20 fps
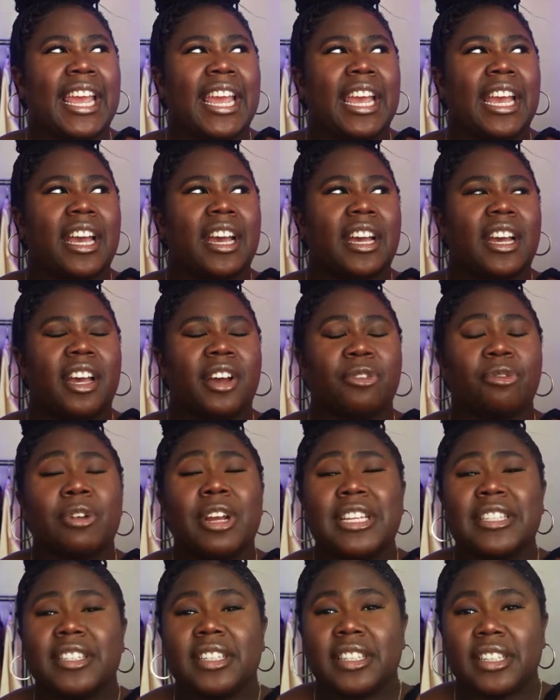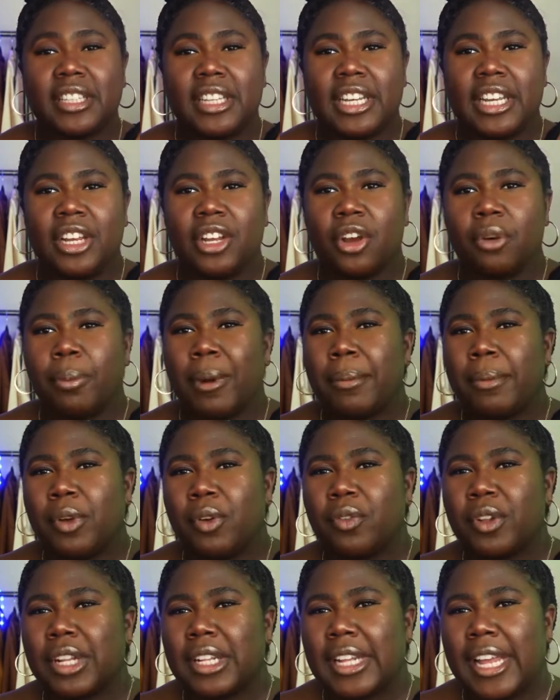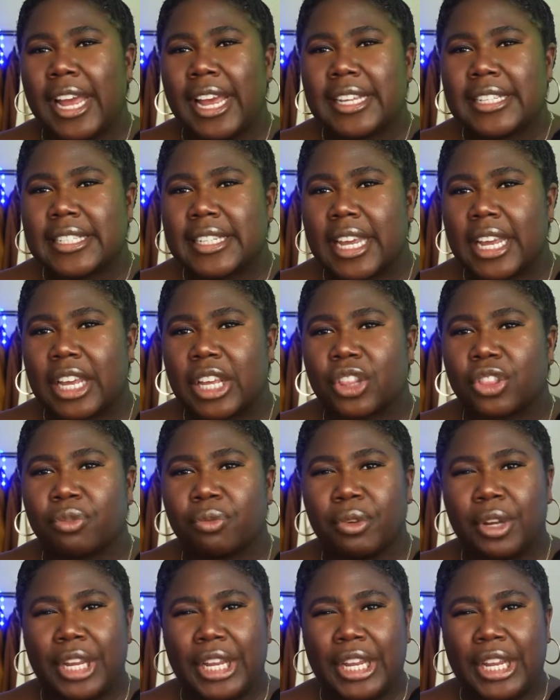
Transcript: uh, recently, probably over the last like three